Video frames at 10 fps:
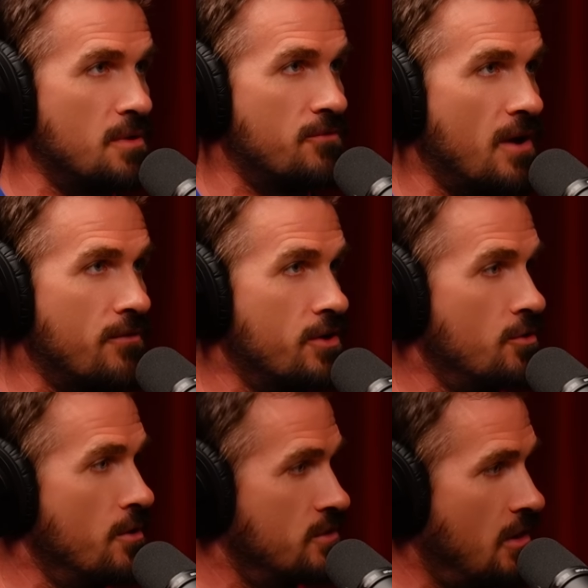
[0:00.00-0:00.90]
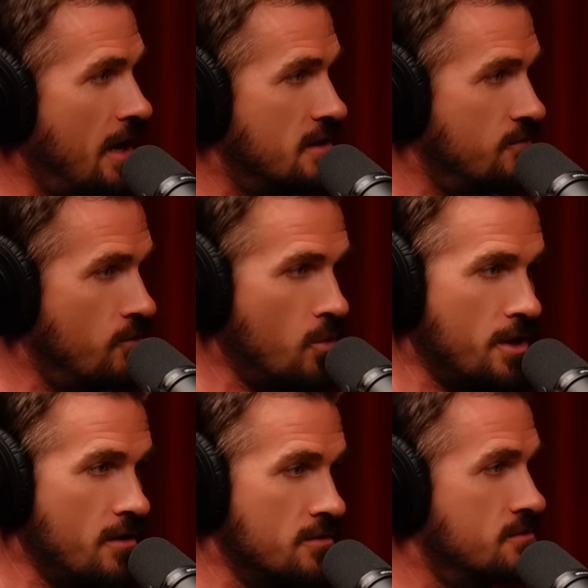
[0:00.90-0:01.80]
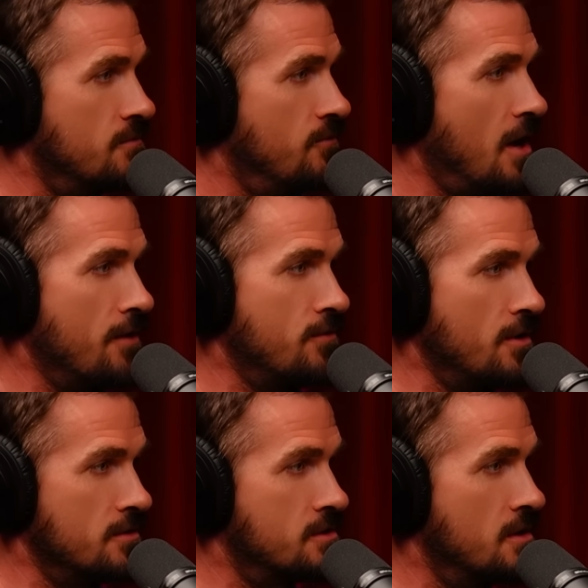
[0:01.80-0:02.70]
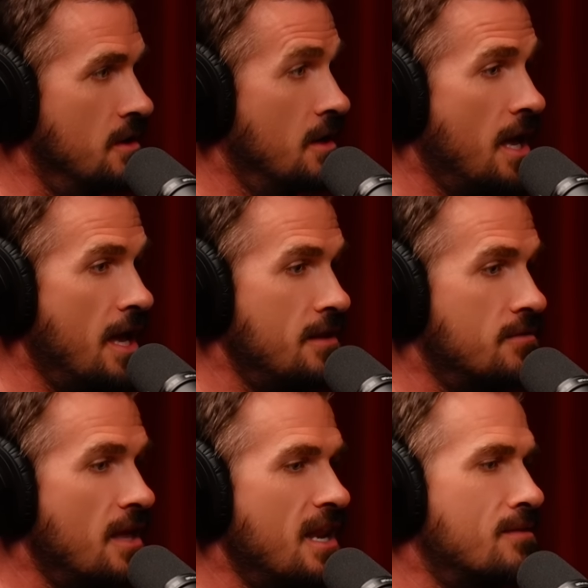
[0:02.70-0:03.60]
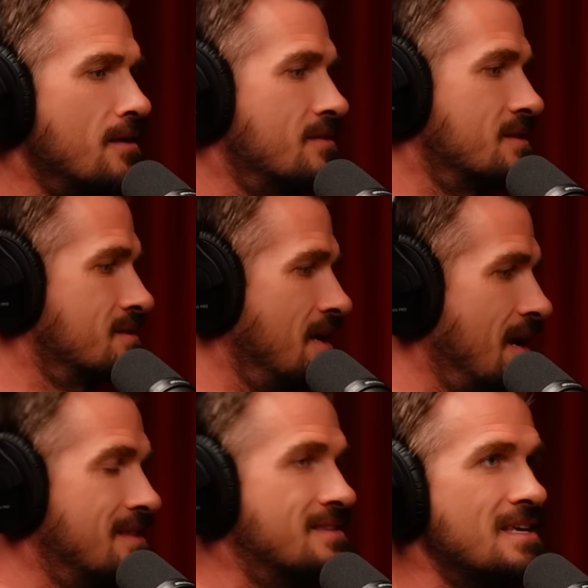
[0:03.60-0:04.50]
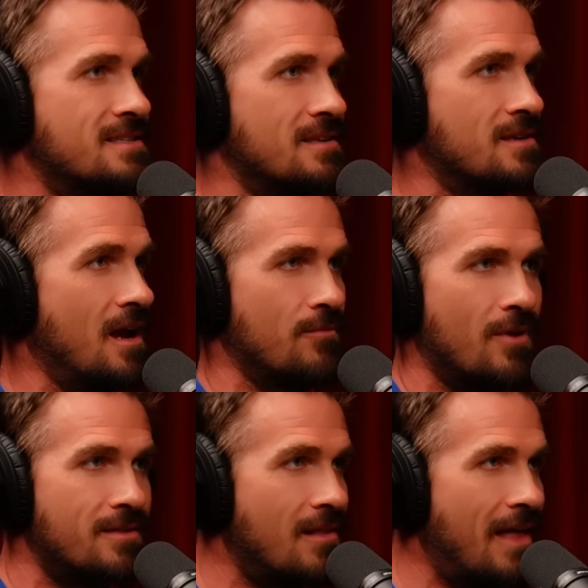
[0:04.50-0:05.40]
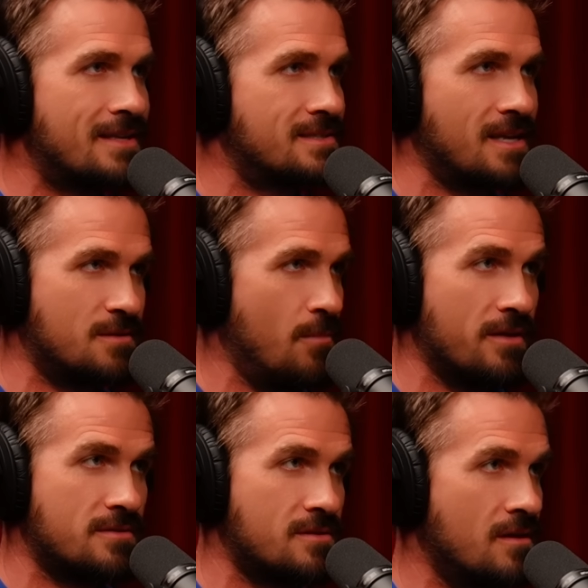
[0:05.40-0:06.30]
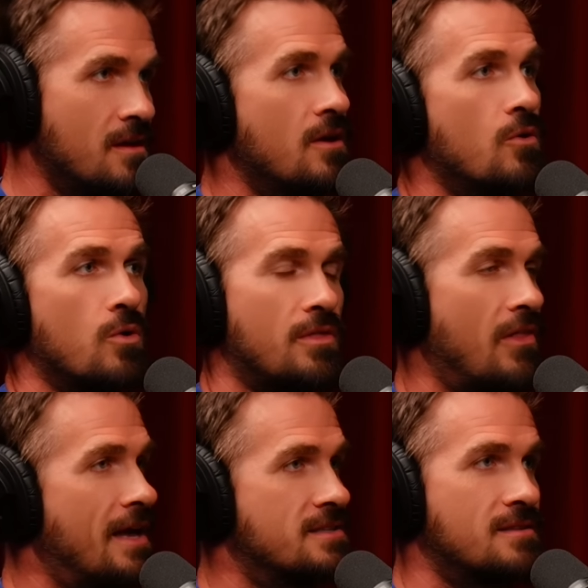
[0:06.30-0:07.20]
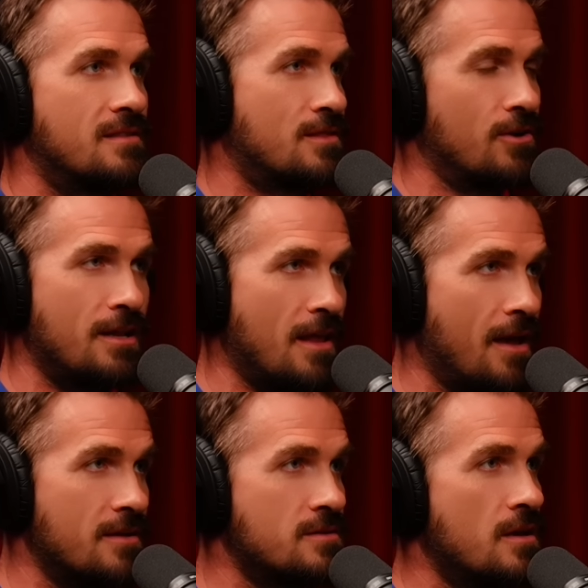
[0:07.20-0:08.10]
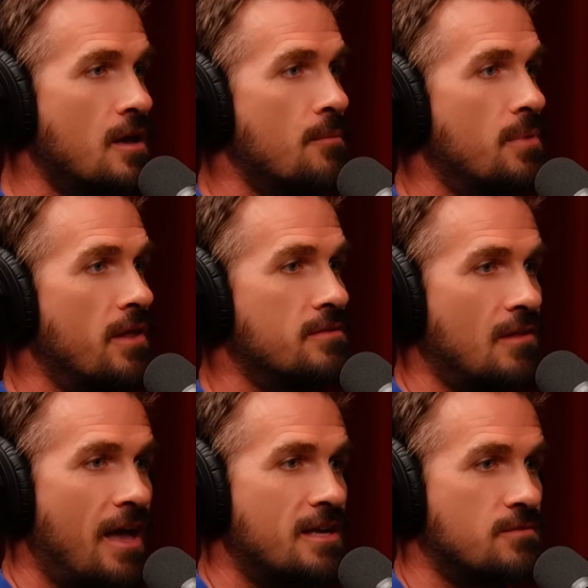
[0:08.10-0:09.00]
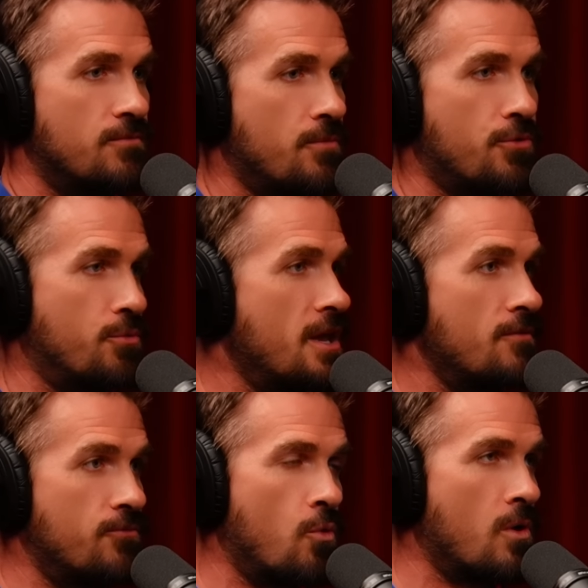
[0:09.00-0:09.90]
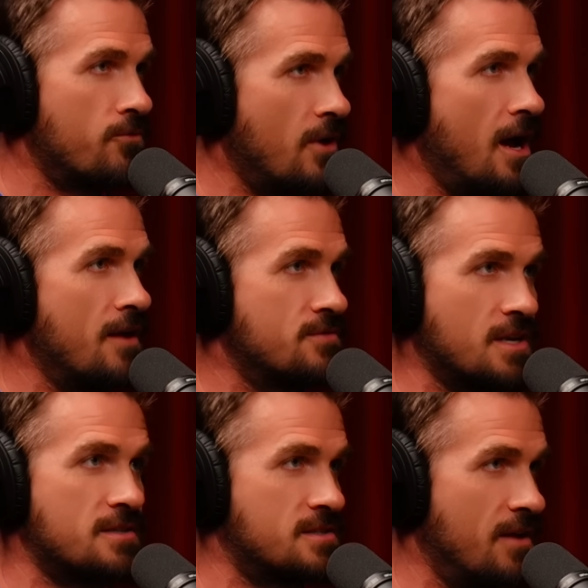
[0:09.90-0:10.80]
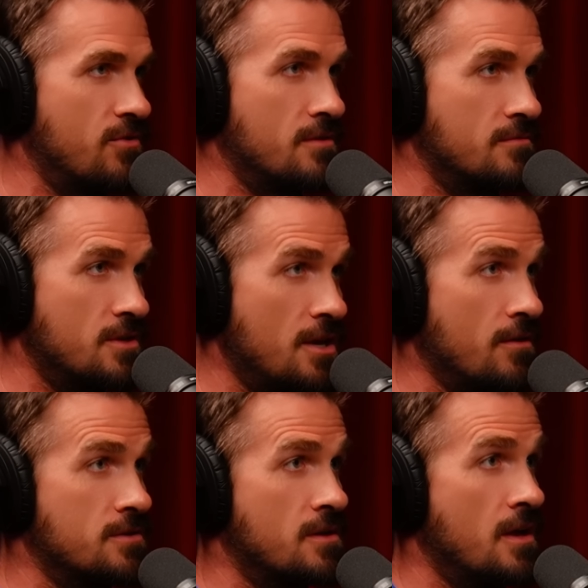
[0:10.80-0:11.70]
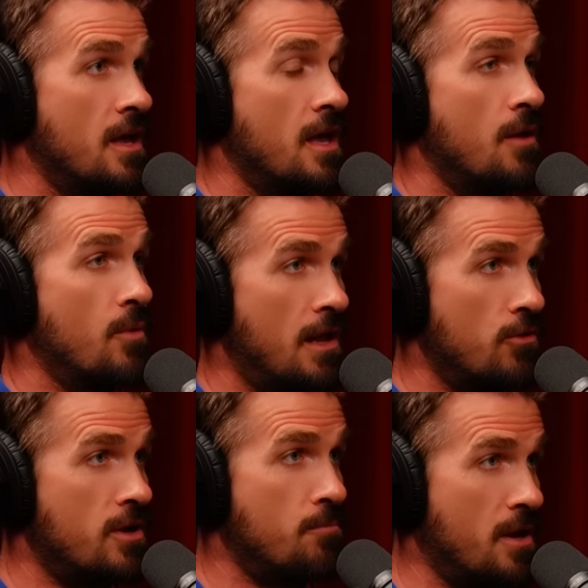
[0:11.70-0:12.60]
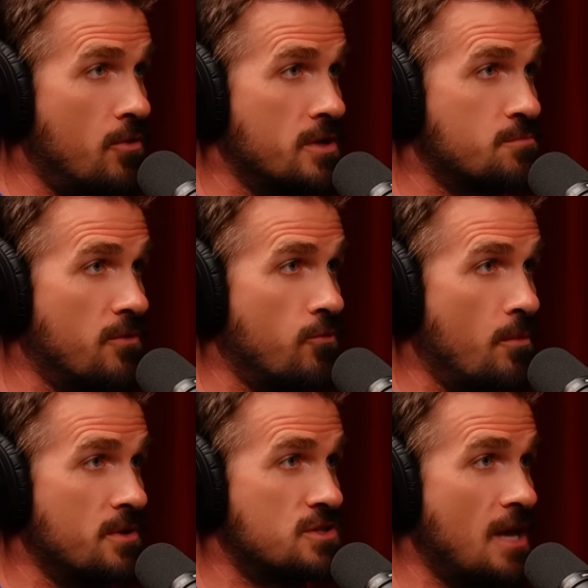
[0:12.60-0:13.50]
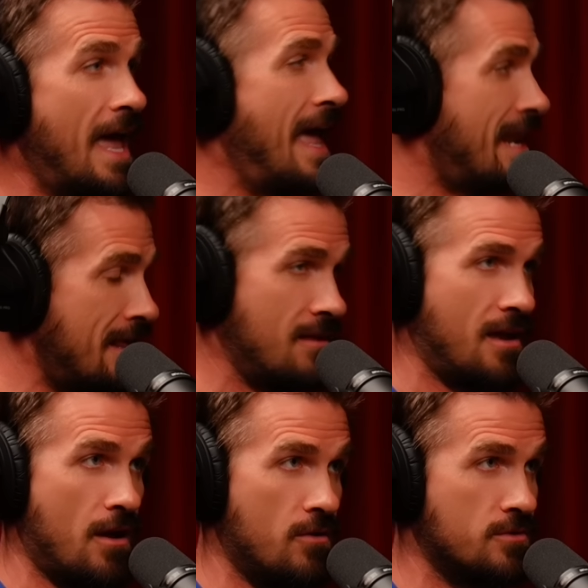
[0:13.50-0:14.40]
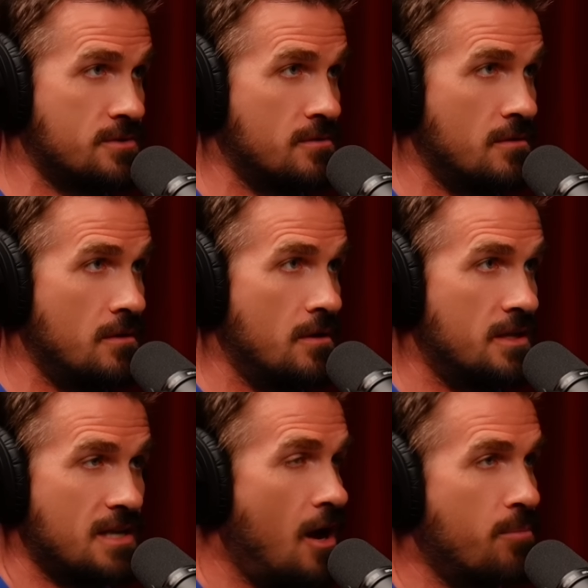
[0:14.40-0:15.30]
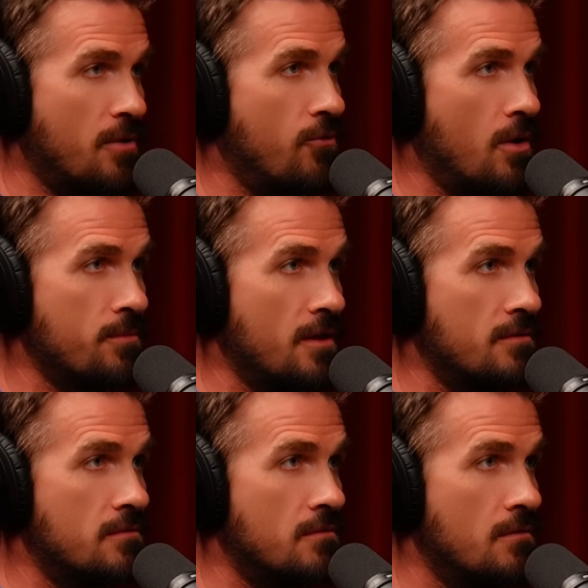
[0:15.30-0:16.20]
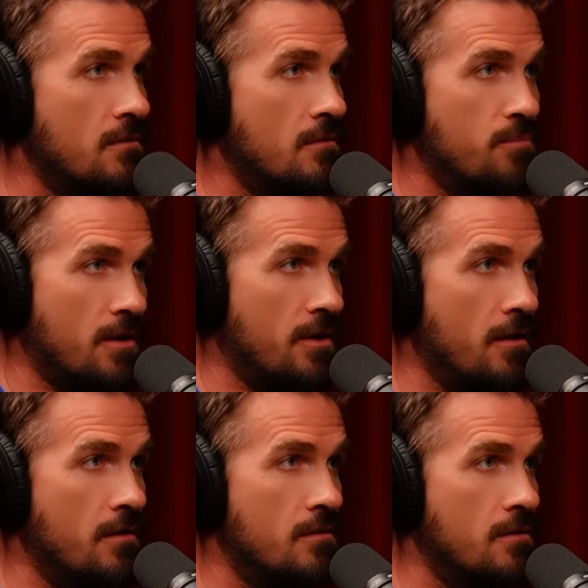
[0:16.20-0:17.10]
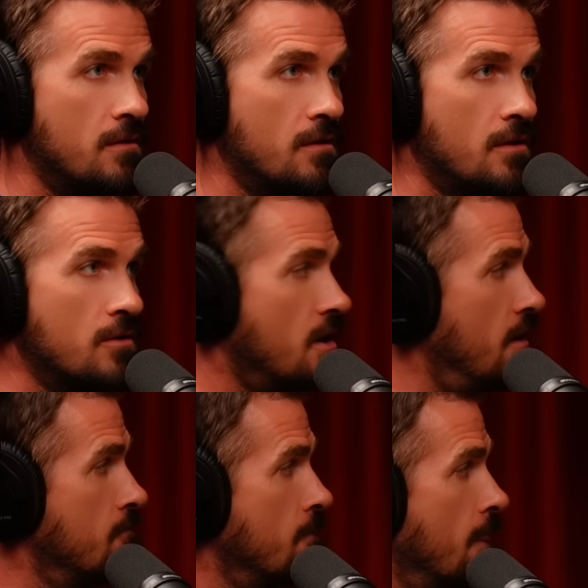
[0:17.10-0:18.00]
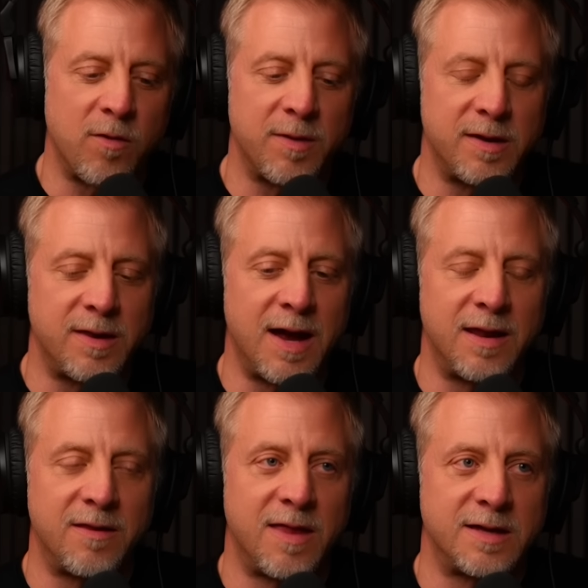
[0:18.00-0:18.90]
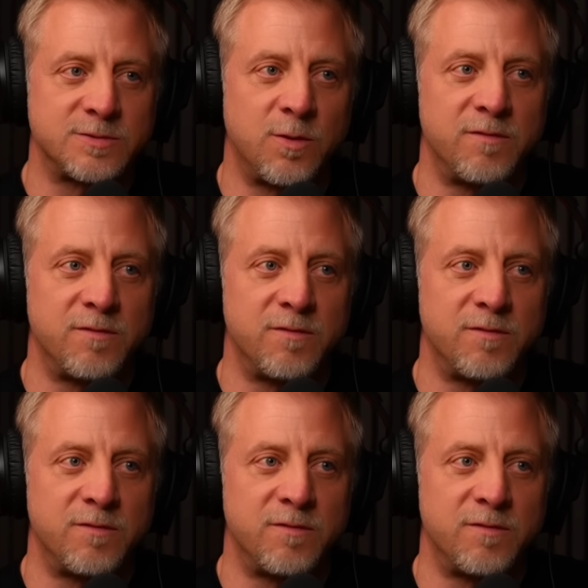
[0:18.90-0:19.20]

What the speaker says: 500 over the last 4 years, 5 years, anything that's like a decent time, not the last 6 months or the last 30 days, but like the last 3, 4, 5, 6, 7 years. And when I look at Bitcoin's performance to anything else, it's outperformed it, period. It's been the number one performer in 9 out of the last 12